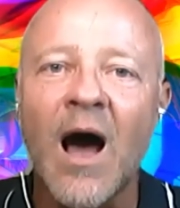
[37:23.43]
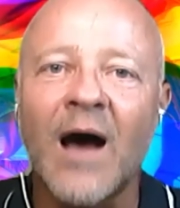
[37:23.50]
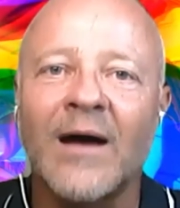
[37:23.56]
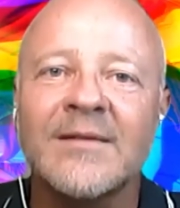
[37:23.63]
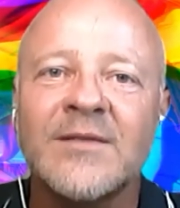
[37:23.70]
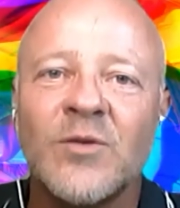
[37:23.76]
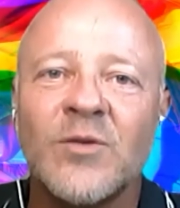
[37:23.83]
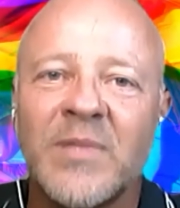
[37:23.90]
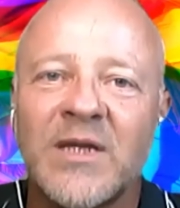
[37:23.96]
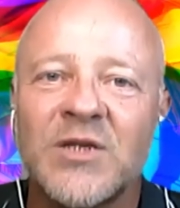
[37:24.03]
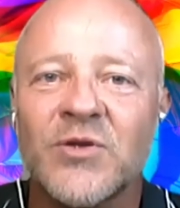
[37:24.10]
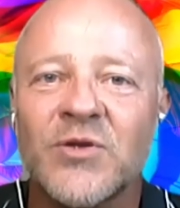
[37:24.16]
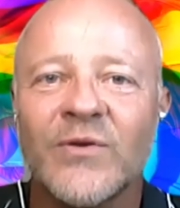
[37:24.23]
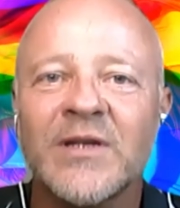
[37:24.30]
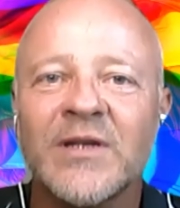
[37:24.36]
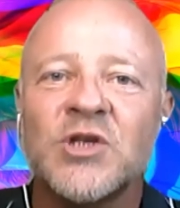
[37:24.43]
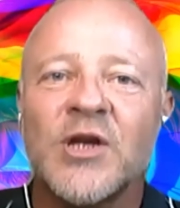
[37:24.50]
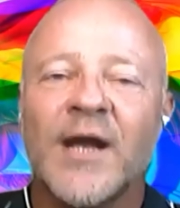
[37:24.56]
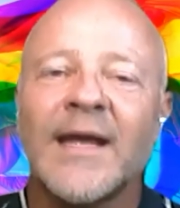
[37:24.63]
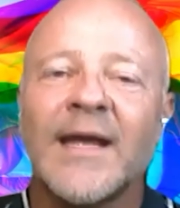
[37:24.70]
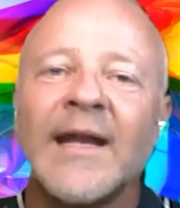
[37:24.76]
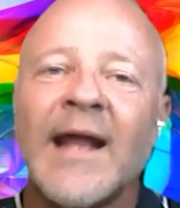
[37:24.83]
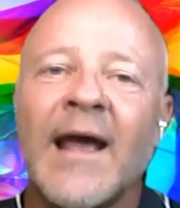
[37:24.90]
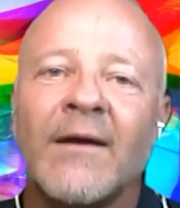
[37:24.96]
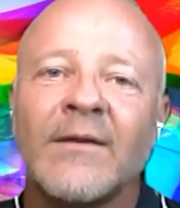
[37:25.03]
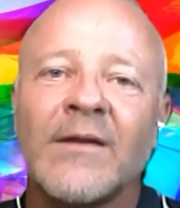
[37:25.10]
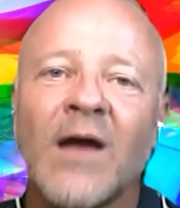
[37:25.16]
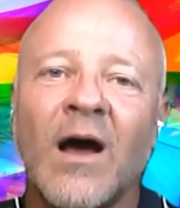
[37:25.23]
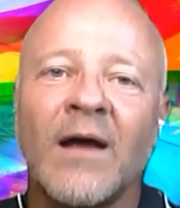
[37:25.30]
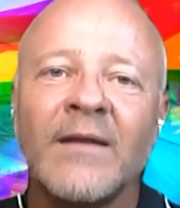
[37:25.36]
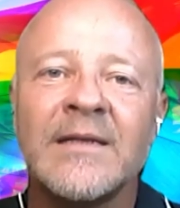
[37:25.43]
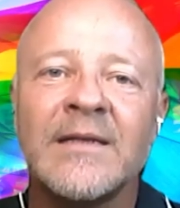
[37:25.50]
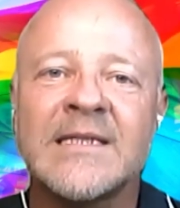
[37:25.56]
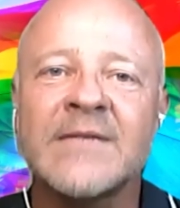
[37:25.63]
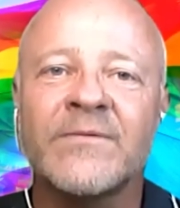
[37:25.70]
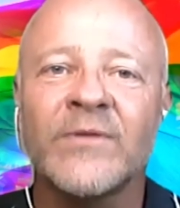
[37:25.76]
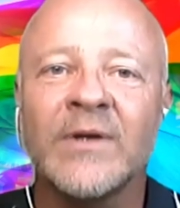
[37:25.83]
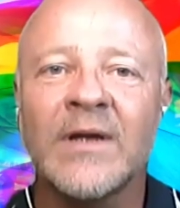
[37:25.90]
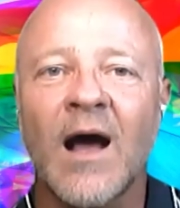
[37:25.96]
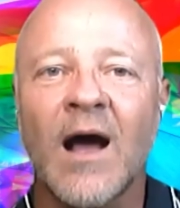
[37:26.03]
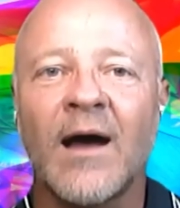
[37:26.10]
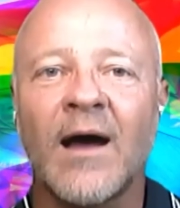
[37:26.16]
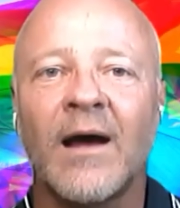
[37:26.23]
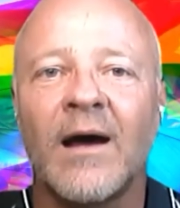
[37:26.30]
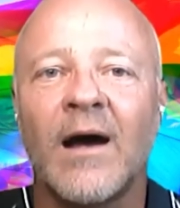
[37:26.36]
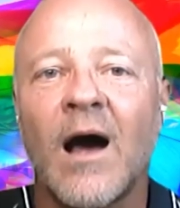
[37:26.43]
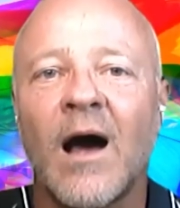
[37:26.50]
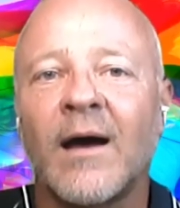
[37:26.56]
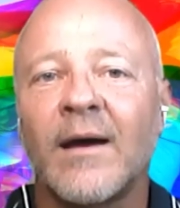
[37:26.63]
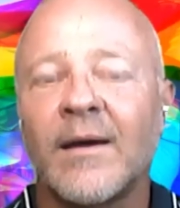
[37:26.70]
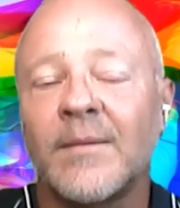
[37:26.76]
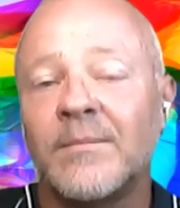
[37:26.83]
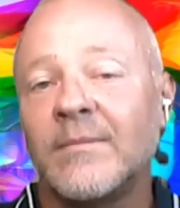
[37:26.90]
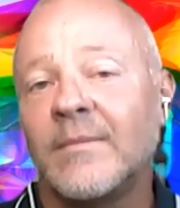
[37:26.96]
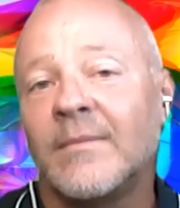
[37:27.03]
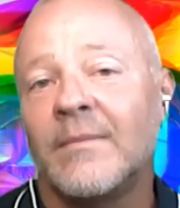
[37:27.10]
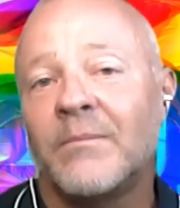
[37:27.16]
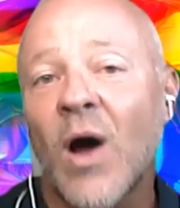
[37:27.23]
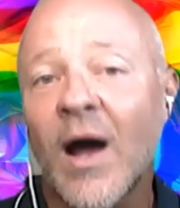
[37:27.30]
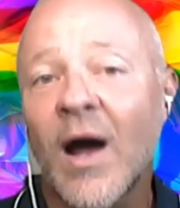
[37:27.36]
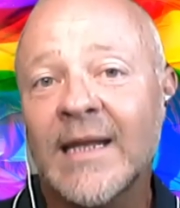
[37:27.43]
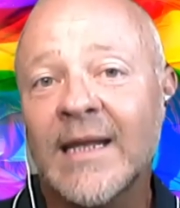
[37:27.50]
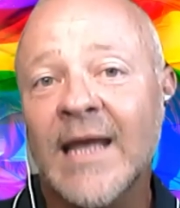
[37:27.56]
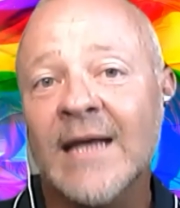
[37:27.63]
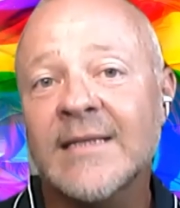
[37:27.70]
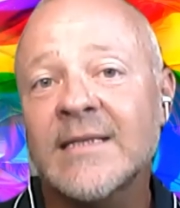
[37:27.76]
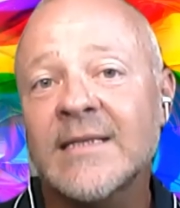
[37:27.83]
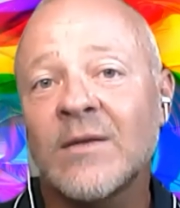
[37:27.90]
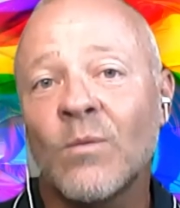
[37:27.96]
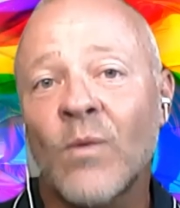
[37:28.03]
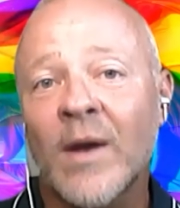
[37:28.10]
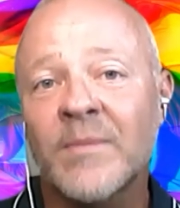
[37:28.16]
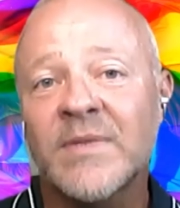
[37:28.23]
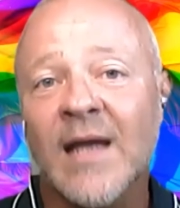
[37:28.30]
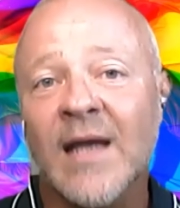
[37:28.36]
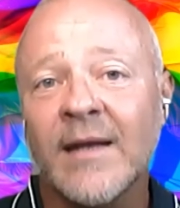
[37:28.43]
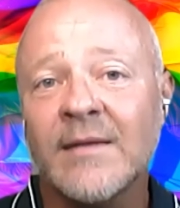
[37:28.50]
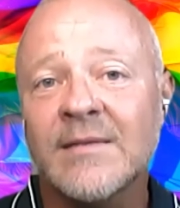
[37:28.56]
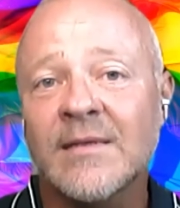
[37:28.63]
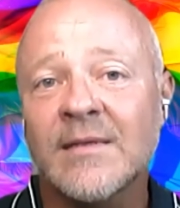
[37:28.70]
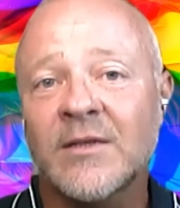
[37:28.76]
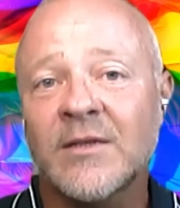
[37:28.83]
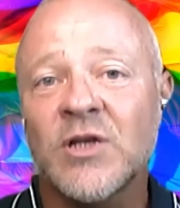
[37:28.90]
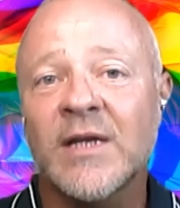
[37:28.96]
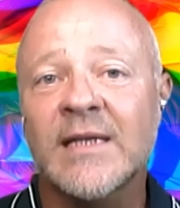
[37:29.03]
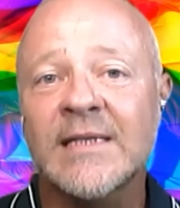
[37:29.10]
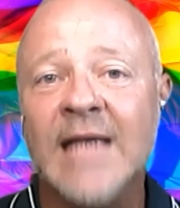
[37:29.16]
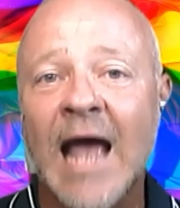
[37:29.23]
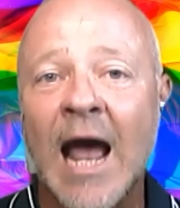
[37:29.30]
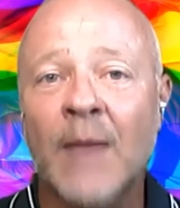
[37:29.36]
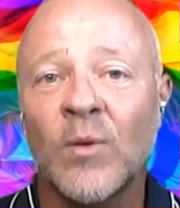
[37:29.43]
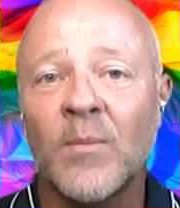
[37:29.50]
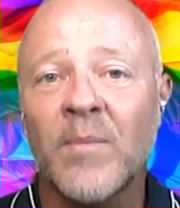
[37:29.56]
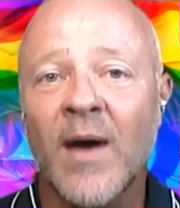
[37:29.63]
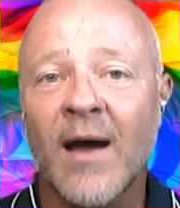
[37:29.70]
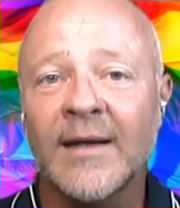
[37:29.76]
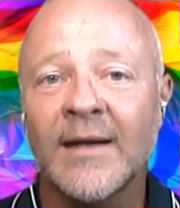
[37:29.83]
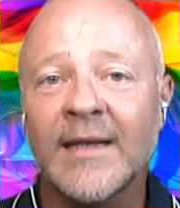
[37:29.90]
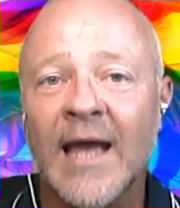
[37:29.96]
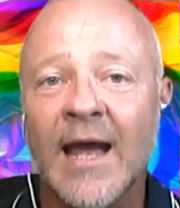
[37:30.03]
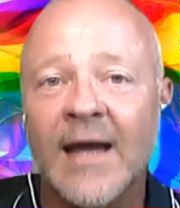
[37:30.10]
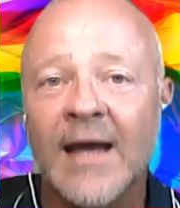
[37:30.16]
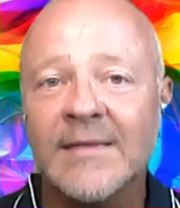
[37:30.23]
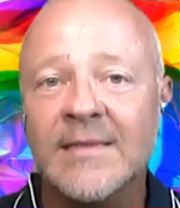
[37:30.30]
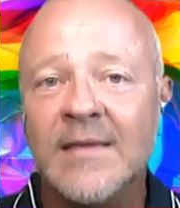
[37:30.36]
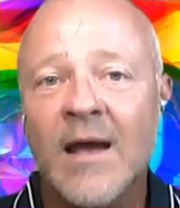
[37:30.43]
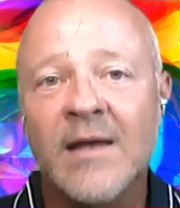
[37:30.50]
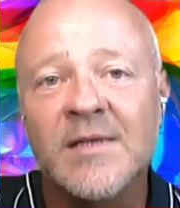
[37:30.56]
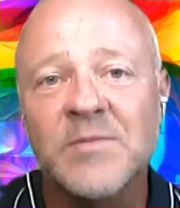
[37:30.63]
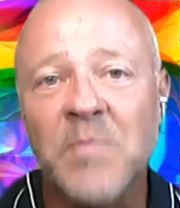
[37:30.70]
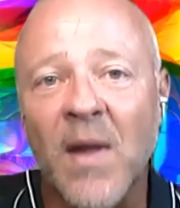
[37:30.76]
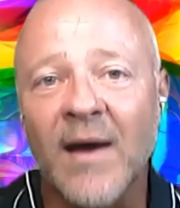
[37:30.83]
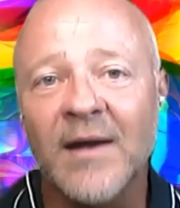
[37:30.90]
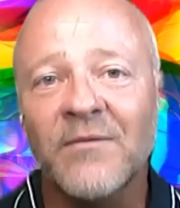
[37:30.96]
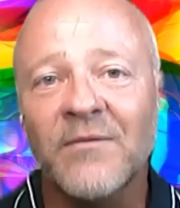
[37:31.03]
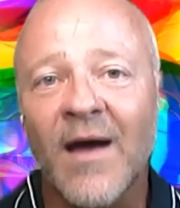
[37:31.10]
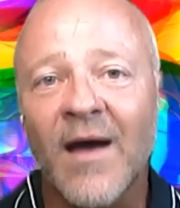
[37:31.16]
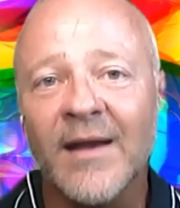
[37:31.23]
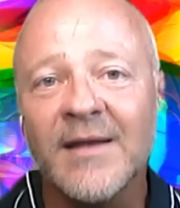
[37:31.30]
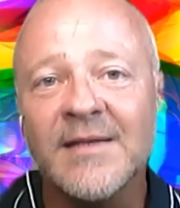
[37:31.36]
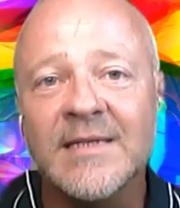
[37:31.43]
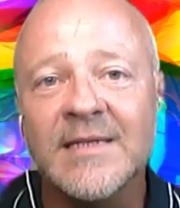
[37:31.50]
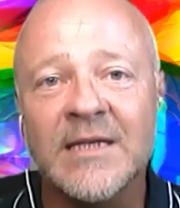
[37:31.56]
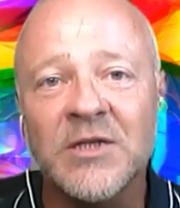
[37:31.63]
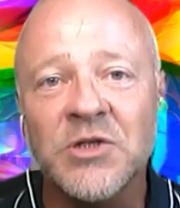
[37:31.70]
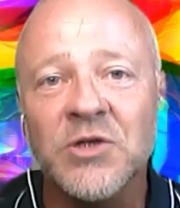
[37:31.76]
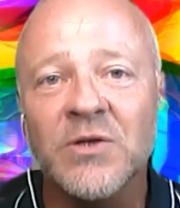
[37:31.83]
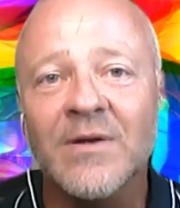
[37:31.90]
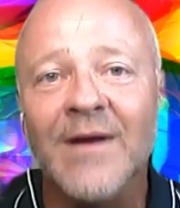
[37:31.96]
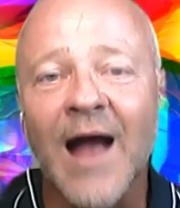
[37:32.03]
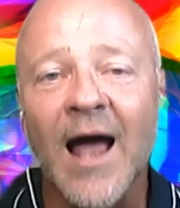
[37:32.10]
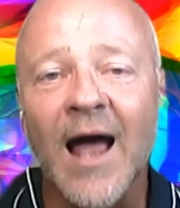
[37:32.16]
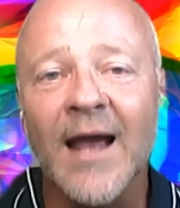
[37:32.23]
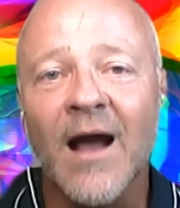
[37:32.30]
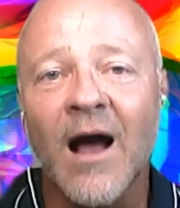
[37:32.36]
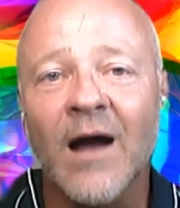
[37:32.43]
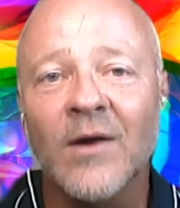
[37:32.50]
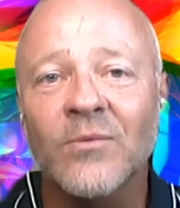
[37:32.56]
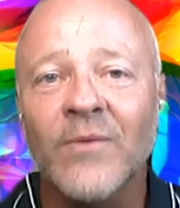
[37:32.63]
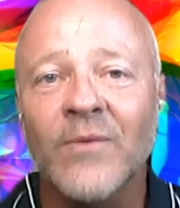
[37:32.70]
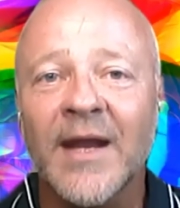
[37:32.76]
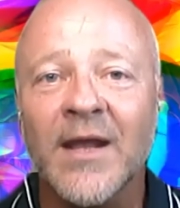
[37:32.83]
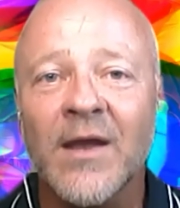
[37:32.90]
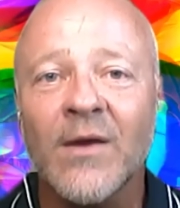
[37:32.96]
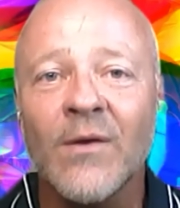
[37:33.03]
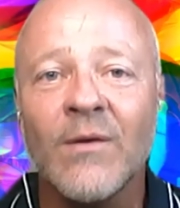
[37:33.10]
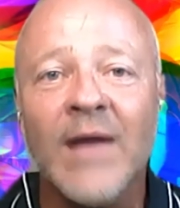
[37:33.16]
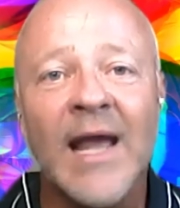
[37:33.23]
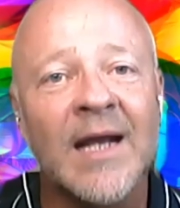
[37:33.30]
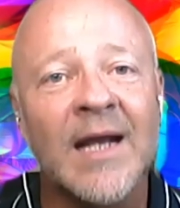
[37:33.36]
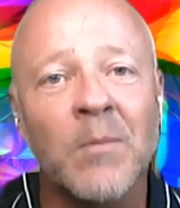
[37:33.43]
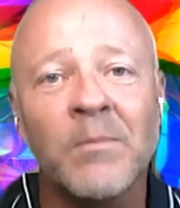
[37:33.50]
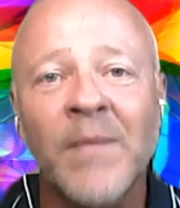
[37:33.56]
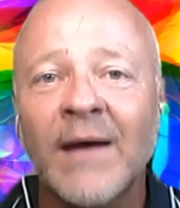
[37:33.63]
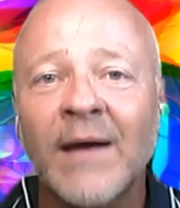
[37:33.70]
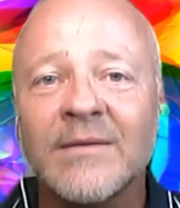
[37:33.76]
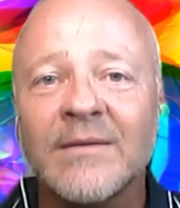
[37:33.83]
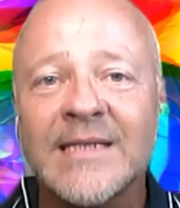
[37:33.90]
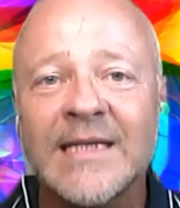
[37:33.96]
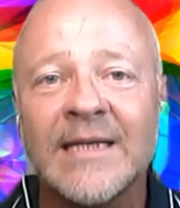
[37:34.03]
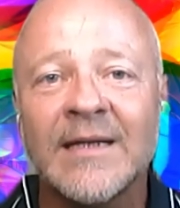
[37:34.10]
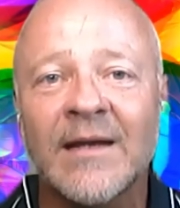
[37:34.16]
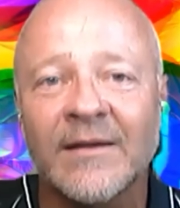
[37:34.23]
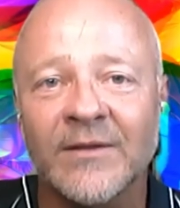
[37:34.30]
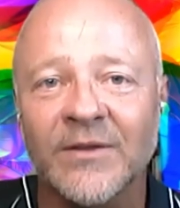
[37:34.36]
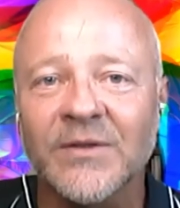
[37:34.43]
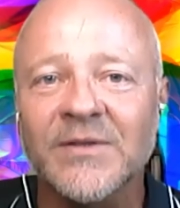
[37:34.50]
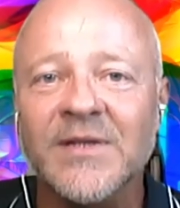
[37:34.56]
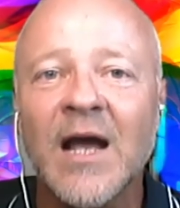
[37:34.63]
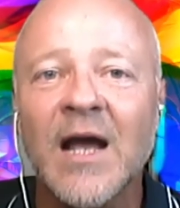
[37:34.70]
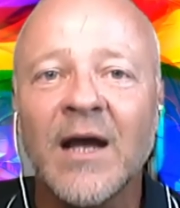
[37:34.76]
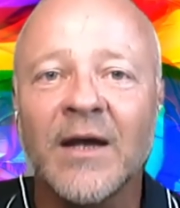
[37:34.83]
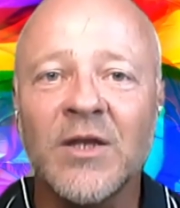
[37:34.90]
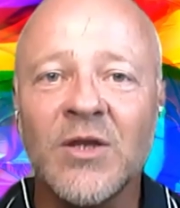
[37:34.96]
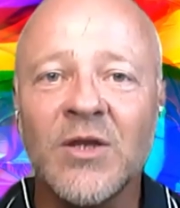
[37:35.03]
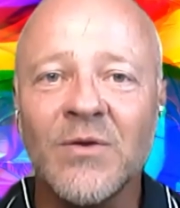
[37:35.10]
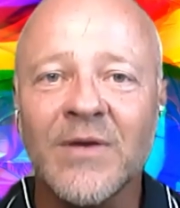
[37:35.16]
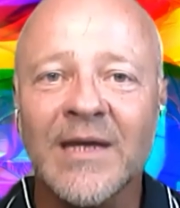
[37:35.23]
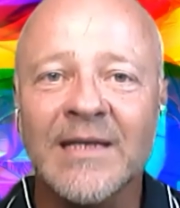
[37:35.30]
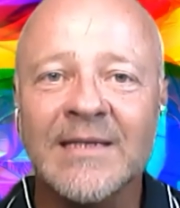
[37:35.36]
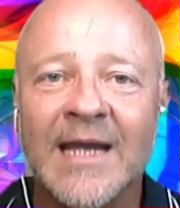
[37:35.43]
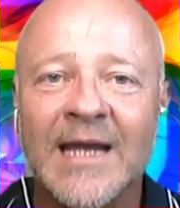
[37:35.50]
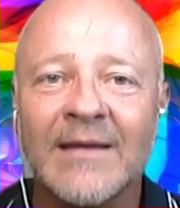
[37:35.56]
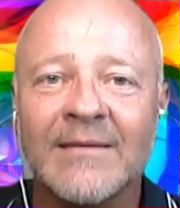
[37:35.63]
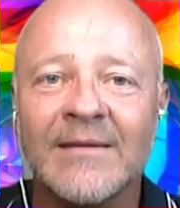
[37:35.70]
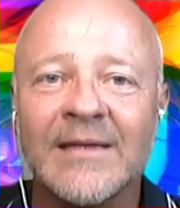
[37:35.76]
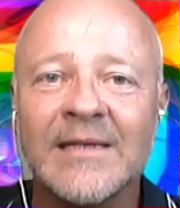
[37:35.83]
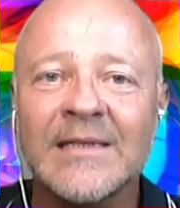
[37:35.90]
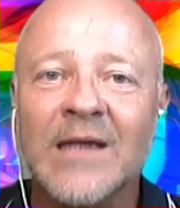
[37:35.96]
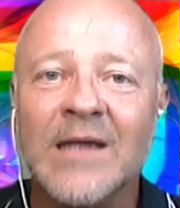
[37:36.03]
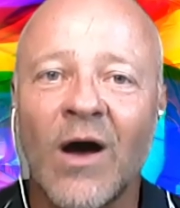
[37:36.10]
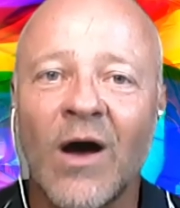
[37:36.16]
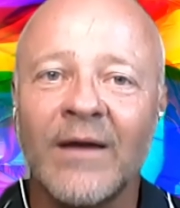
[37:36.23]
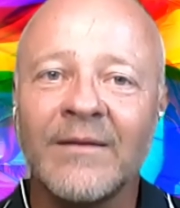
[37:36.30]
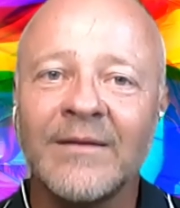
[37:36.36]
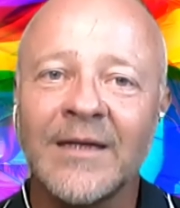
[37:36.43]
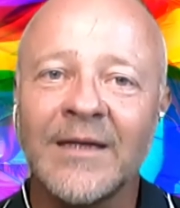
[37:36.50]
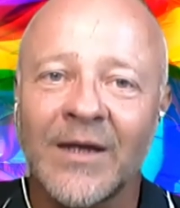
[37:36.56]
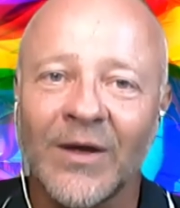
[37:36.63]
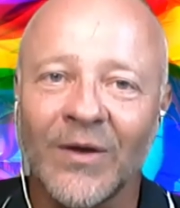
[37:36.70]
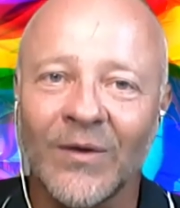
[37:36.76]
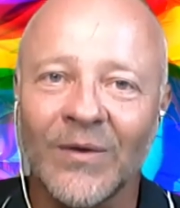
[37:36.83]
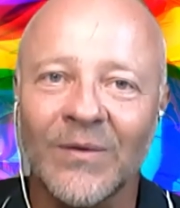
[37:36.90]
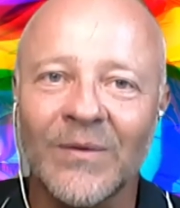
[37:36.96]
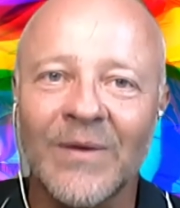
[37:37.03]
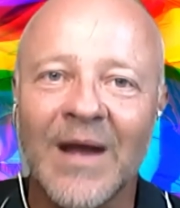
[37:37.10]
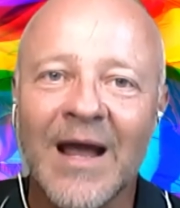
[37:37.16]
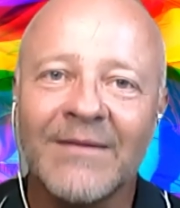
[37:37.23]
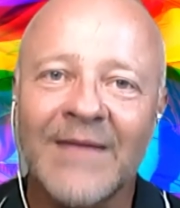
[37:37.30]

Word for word: Also, be sure to check it out on the different uh, um, podcasting websites such as Apple Podcasts, Spotify, Stitcher, iHeartRadio, and about 10 others. You can take this on the go.